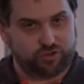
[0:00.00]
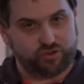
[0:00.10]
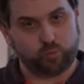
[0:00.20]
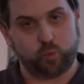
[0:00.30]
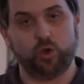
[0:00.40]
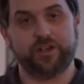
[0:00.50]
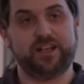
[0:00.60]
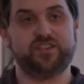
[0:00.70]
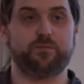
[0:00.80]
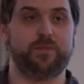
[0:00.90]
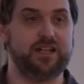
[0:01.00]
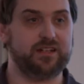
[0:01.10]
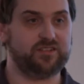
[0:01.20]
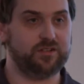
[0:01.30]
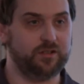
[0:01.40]
just one
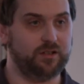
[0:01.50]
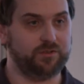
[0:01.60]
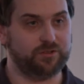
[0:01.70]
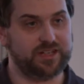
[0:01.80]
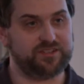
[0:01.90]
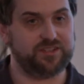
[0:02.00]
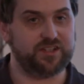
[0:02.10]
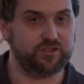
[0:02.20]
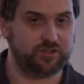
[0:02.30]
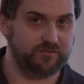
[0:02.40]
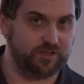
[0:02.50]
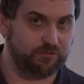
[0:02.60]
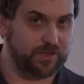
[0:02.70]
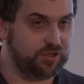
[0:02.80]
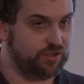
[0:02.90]
aspect of your SSH
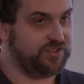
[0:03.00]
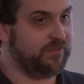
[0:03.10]
configuration.